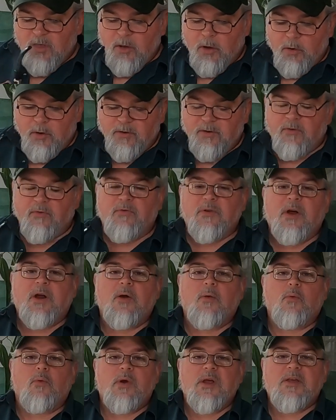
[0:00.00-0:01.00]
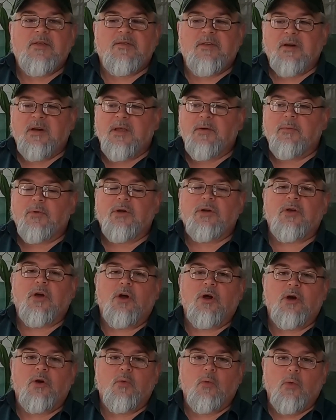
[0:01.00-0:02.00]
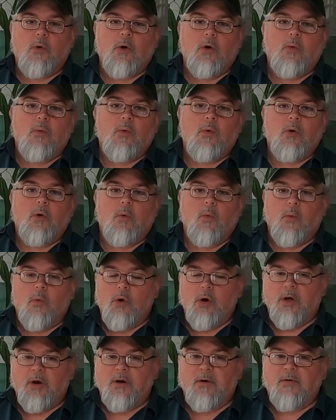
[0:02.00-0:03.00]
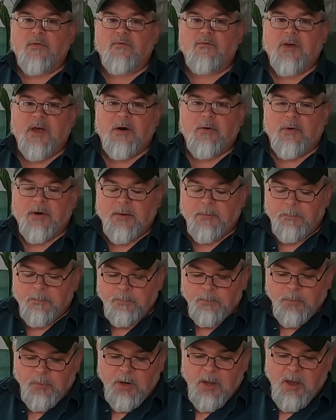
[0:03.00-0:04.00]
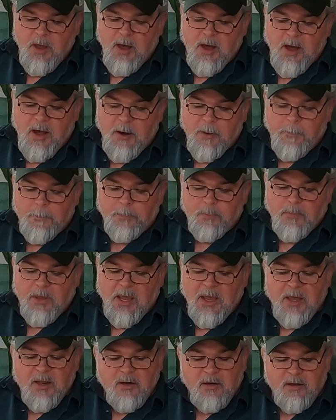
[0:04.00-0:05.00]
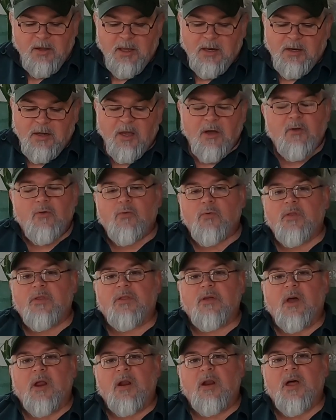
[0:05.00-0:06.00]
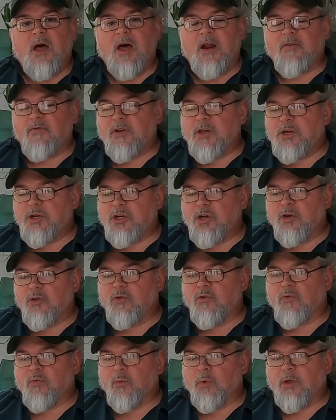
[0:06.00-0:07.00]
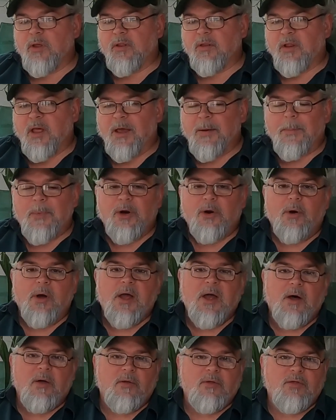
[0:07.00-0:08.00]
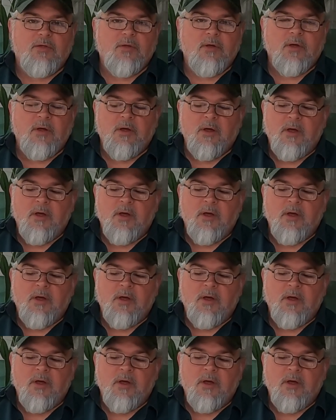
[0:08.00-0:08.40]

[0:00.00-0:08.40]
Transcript: is a very recently returned World War I veteran. And it deals with a lot of issues with like mental health.